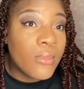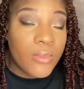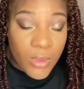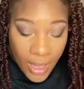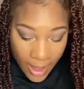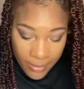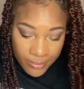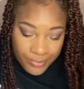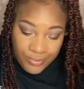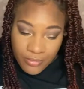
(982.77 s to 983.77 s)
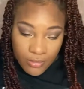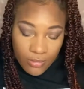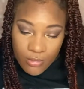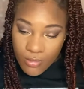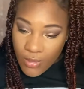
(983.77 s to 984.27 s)
Okay.
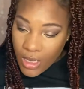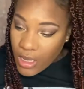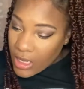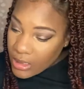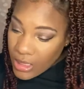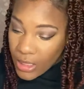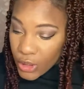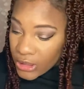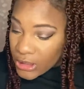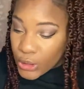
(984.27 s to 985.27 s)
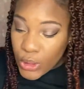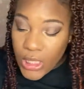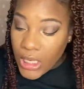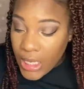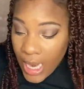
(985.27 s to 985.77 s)
Then you just do
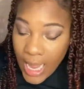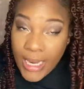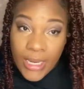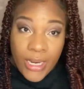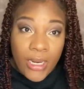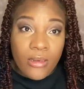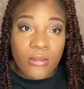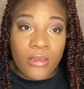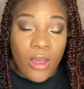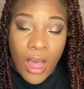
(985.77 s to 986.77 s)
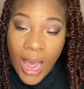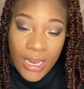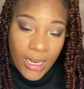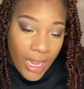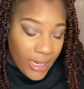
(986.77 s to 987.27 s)
your liner, your
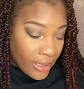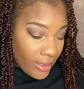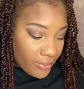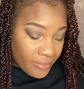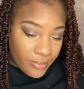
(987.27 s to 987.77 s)
eyeliner,